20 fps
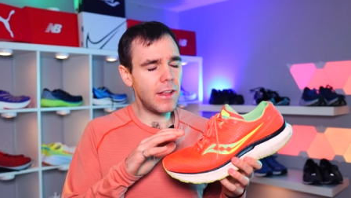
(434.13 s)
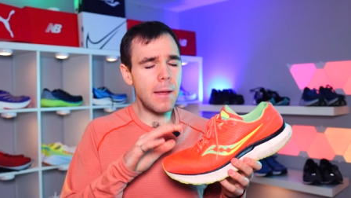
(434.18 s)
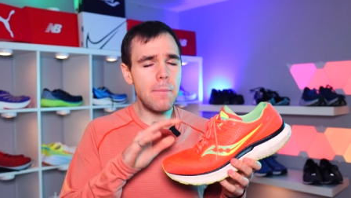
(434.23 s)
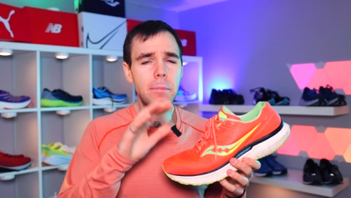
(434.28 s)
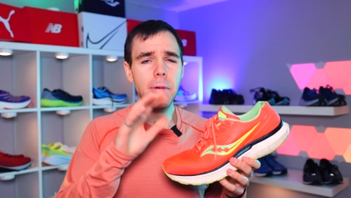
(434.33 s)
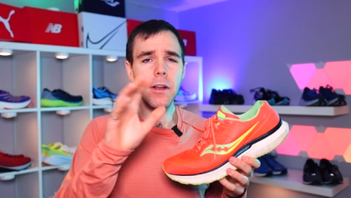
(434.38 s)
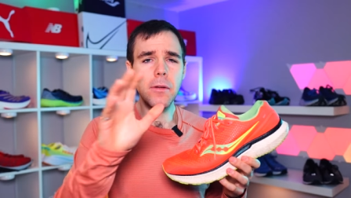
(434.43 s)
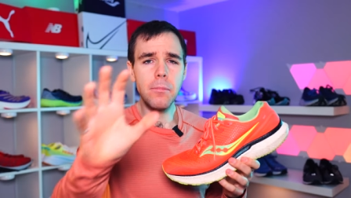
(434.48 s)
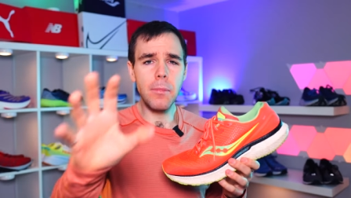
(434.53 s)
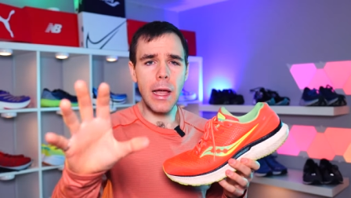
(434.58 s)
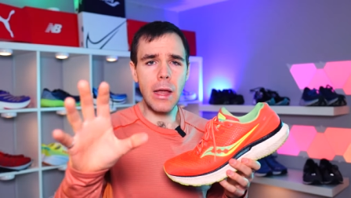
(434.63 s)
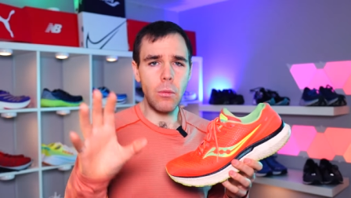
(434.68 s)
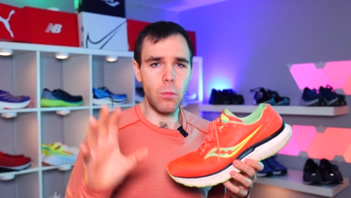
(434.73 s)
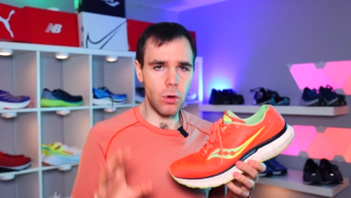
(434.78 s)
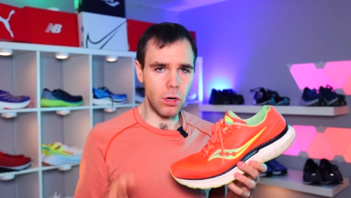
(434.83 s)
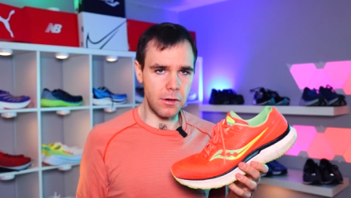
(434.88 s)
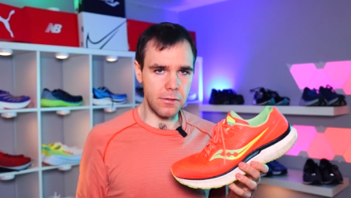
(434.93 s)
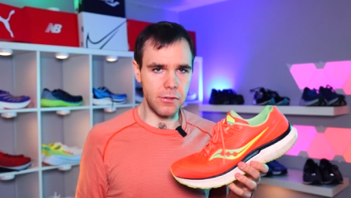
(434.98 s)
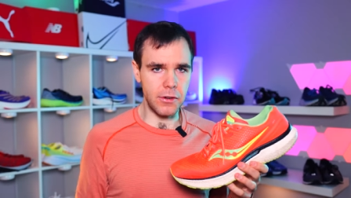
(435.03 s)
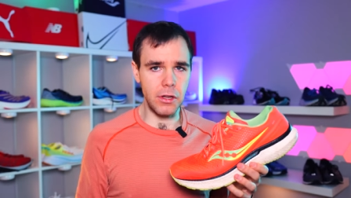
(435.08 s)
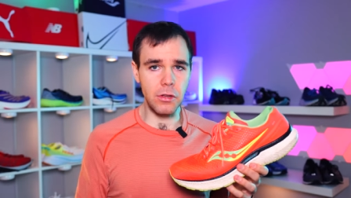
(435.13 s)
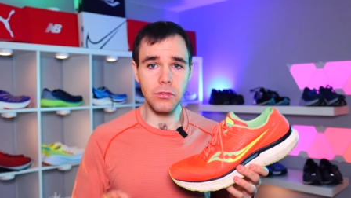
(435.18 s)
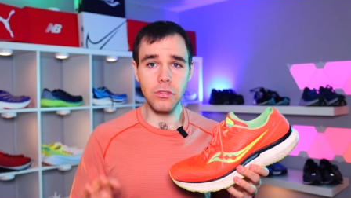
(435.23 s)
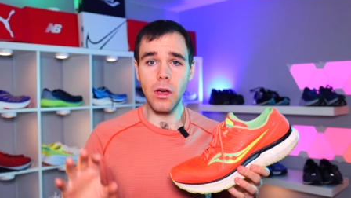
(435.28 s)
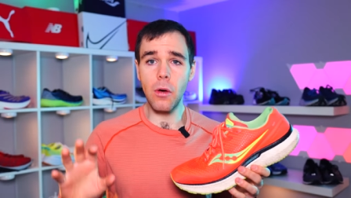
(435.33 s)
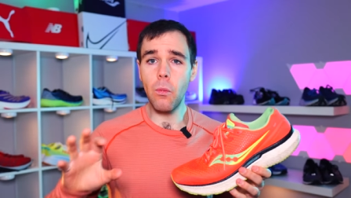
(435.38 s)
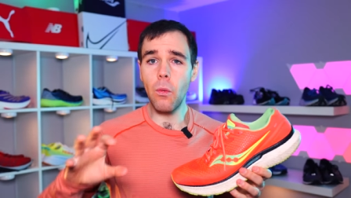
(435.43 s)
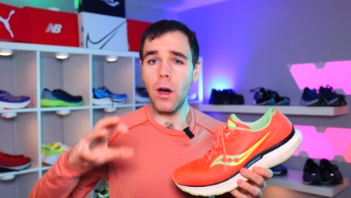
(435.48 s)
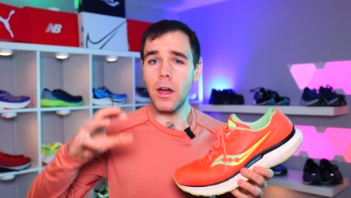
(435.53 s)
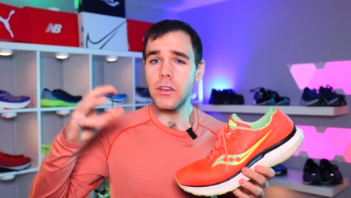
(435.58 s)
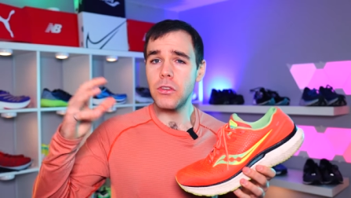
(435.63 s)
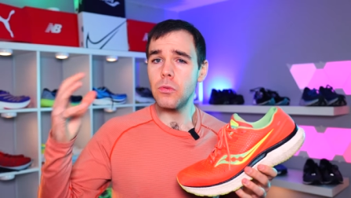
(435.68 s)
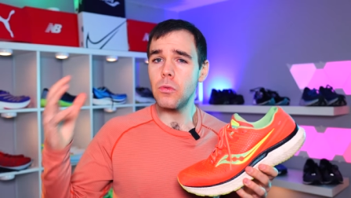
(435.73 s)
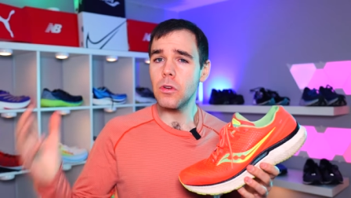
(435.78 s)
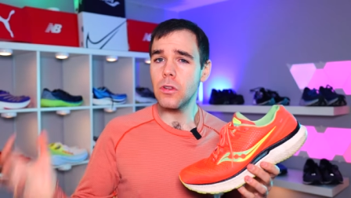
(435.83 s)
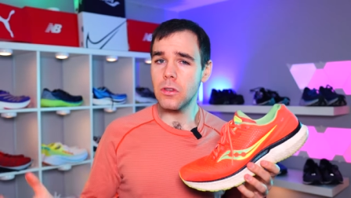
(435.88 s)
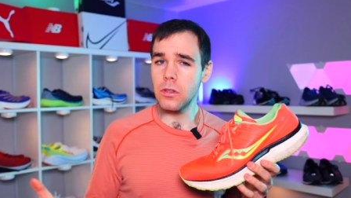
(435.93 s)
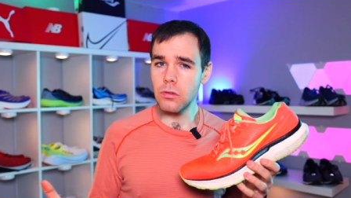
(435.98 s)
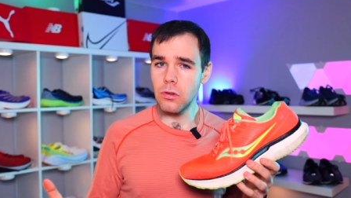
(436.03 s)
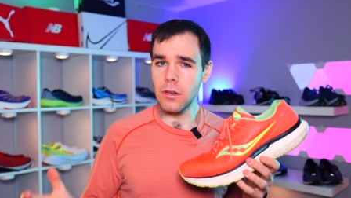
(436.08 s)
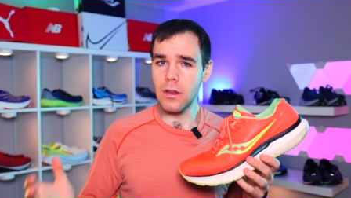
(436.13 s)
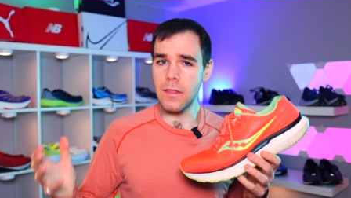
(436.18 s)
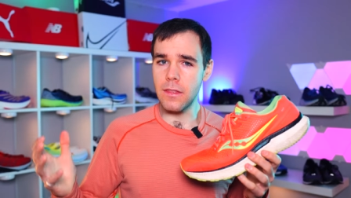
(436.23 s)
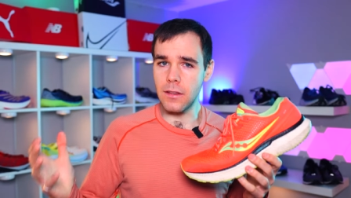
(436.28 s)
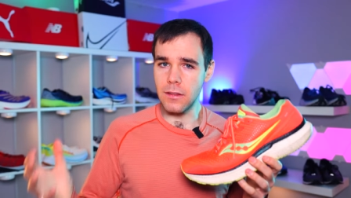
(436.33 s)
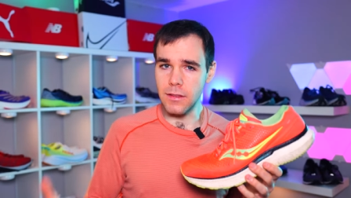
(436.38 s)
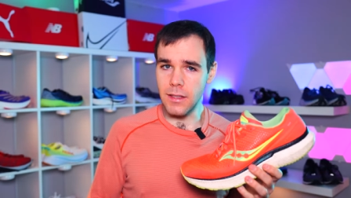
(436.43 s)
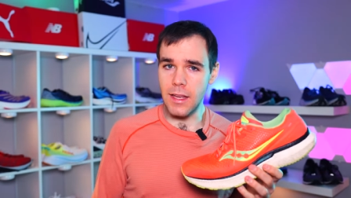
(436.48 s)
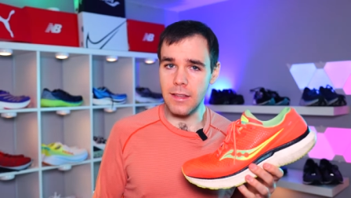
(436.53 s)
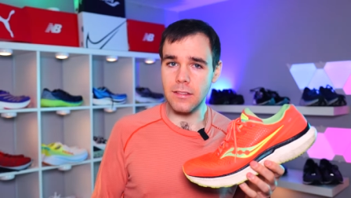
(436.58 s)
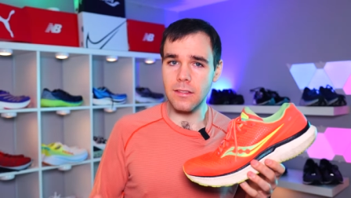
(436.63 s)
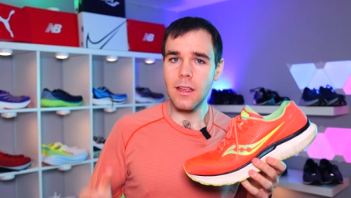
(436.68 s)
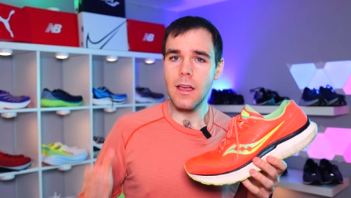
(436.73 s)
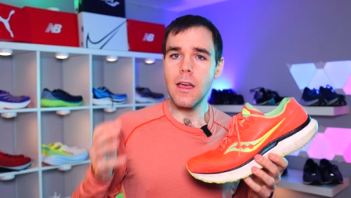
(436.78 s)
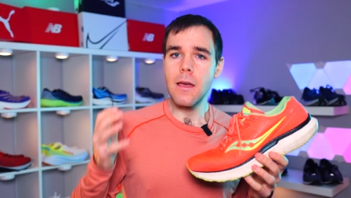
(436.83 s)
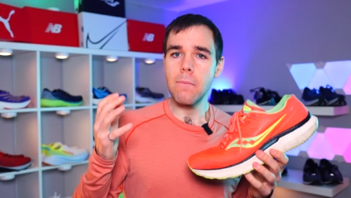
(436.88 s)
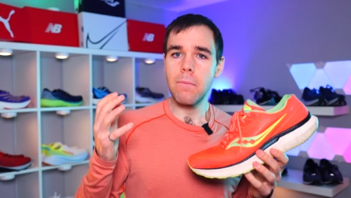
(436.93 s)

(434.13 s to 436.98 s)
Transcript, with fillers: line, but it might work for you, so I wanted to include it in the list